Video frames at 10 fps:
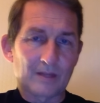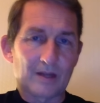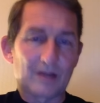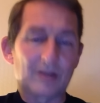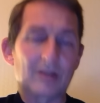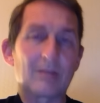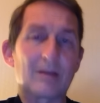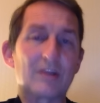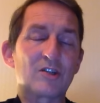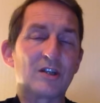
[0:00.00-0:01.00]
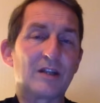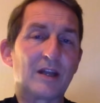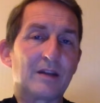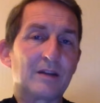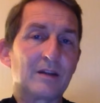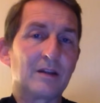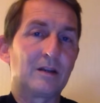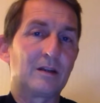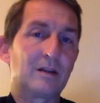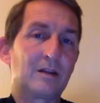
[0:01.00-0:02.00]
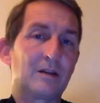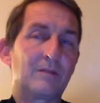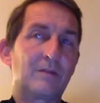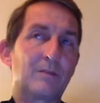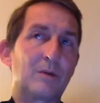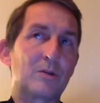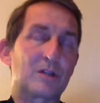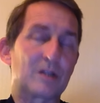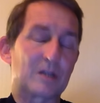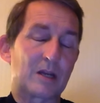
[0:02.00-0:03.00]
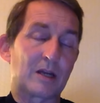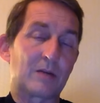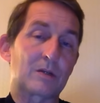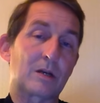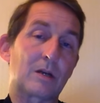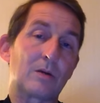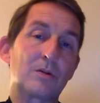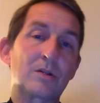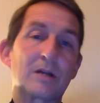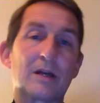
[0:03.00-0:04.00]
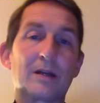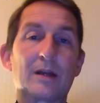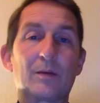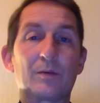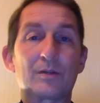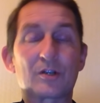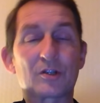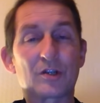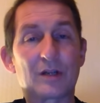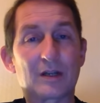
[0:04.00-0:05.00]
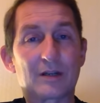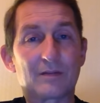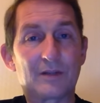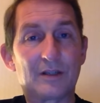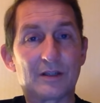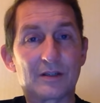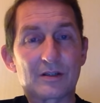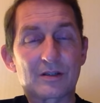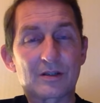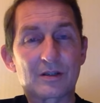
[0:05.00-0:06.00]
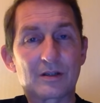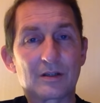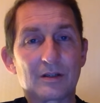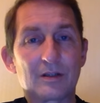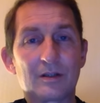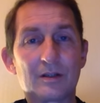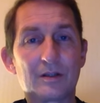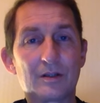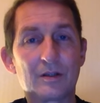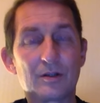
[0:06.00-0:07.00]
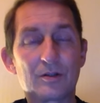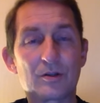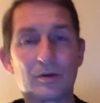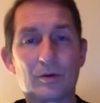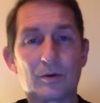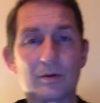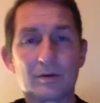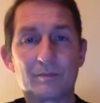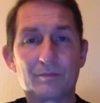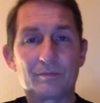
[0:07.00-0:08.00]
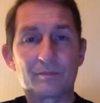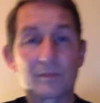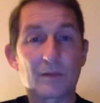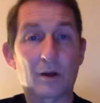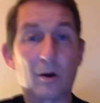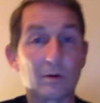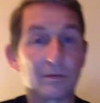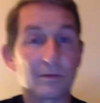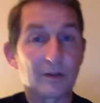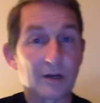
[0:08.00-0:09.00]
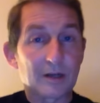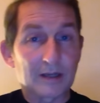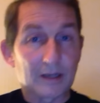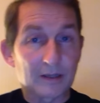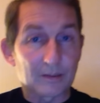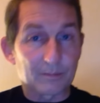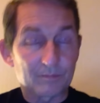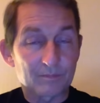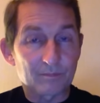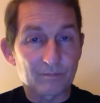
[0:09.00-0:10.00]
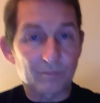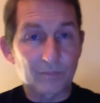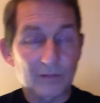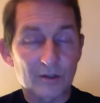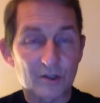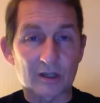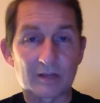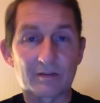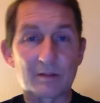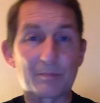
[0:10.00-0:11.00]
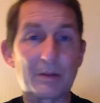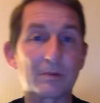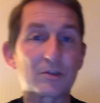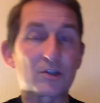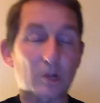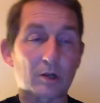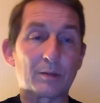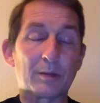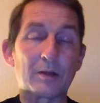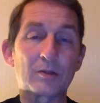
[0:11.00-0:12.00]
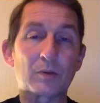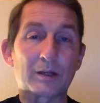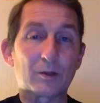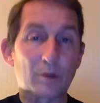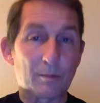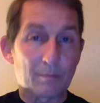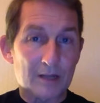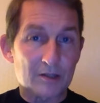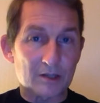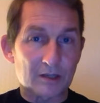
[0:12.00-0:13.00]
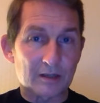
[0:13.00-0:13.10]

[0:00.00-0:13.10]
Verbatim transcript: And you can imagine then, for most of the day it was closed, and that was such an inconvenience to the whole of the United Kingdom. Certainly for the people stuck on the motorway, can you imagine?